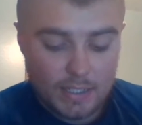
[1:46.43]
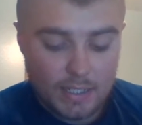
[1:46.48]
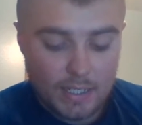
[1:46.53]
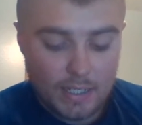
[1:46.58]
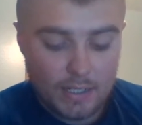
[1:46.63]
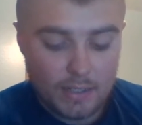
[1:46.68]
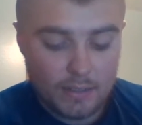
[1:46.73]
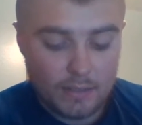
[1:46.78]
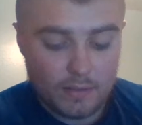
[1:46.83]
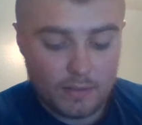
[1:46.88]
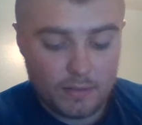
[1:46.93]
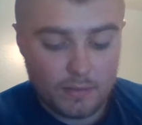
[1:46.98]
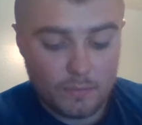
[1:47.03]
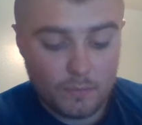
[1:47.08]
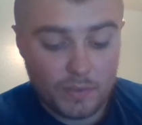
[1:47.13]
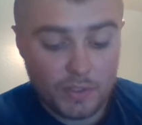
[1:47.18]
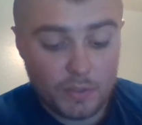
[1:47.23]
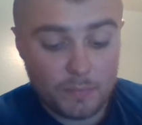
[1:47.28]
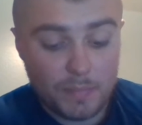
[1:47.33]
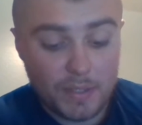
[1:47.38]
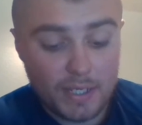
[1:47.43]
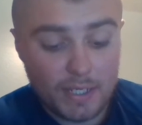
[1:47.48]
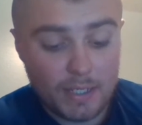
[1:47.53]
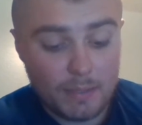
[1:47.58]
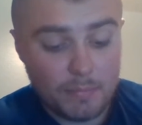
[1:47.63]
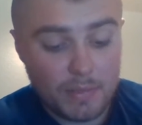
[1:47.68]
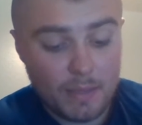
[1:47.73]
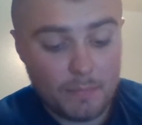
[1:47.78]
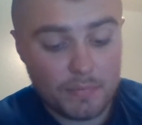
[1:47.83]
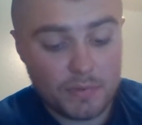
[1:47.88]
And when you're picking
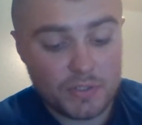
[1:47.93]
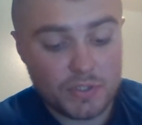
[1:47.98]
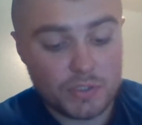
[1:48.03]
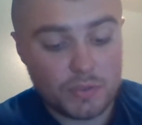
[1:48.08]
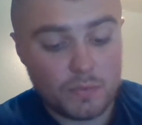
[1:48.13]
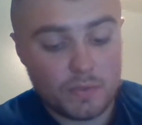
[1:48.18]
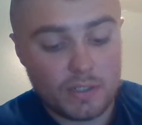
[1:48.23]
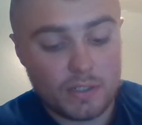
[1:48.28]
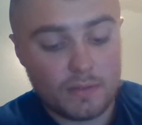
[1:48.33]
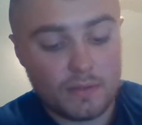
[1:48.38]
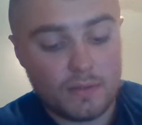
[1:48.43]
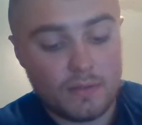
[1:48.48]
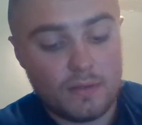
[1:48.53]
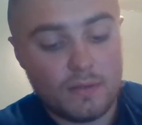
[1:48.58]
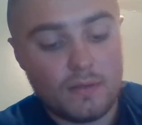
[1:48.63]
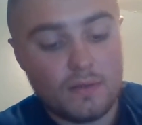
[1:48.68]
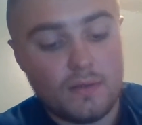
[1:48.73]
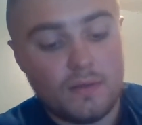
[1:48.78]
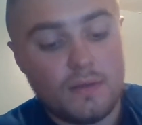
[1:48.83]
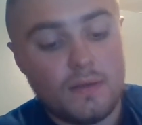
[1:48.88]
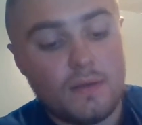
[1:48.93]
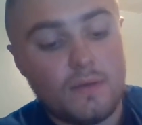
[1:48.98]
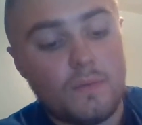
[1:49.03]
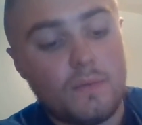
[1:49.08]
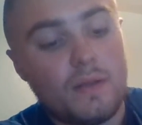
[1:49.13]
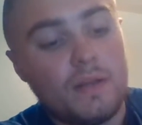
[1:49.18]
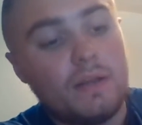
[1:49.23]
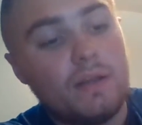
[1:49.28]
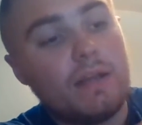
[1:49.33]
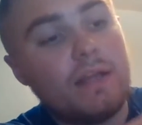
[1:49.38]
peppers, you want to,
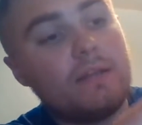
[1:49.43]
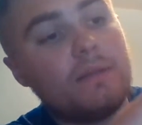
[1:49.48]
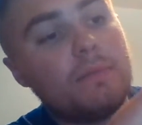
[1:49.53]
when you grab the